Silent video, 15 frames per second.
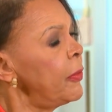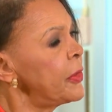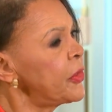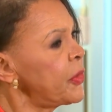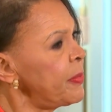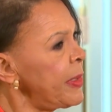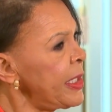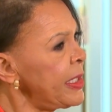
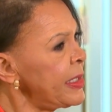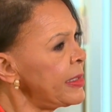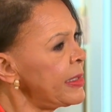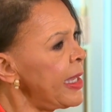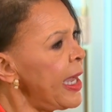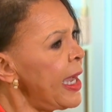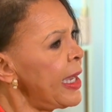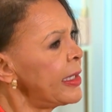which means
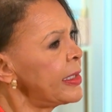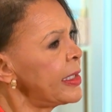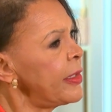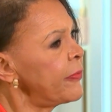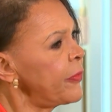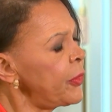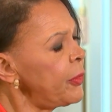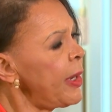that
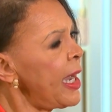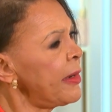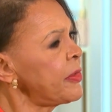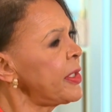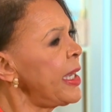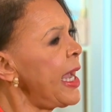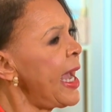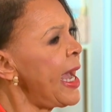if you have
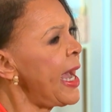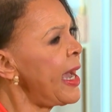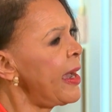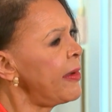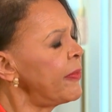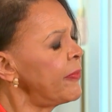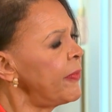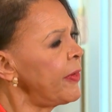to
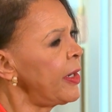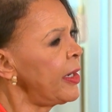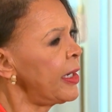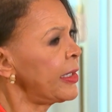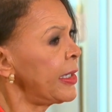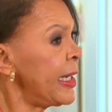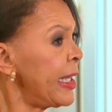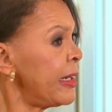have
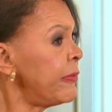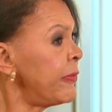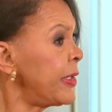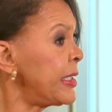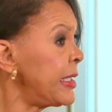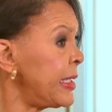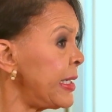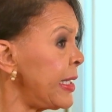a letter of
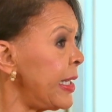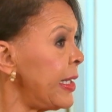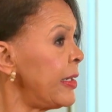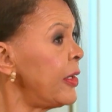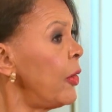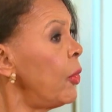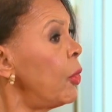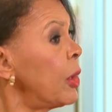
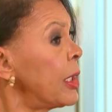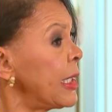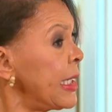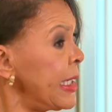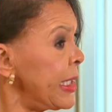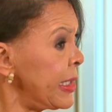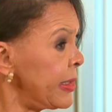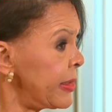intent or
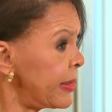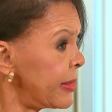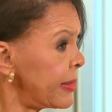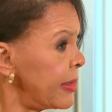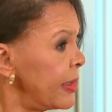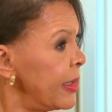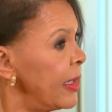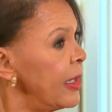
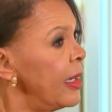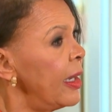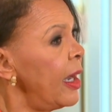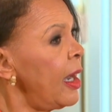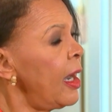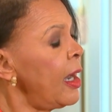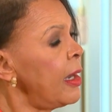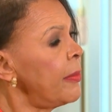lease
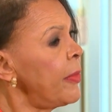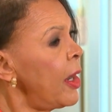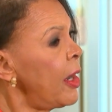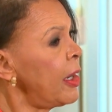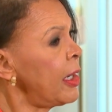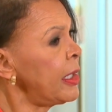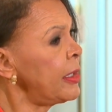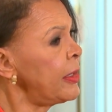um,
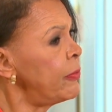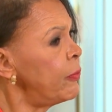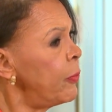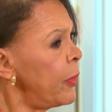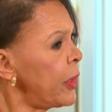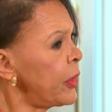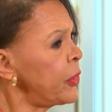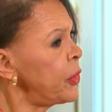on
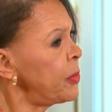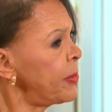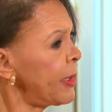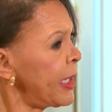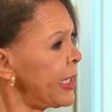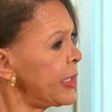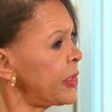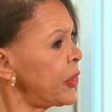where you
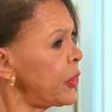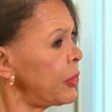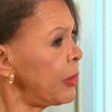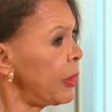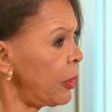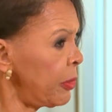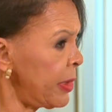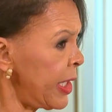plan to
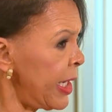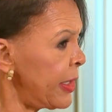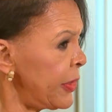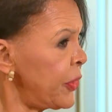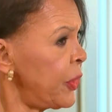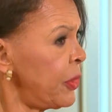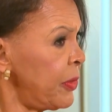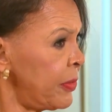
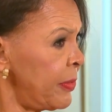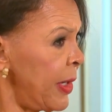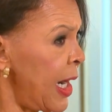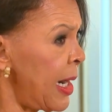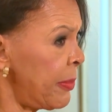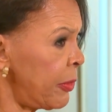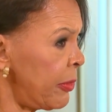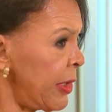locate your
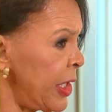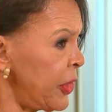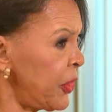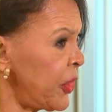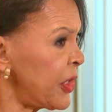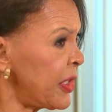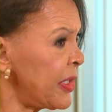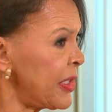
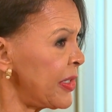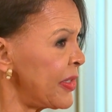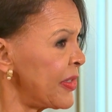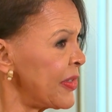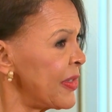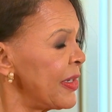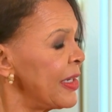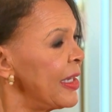
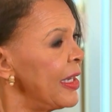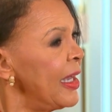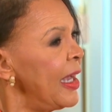operations,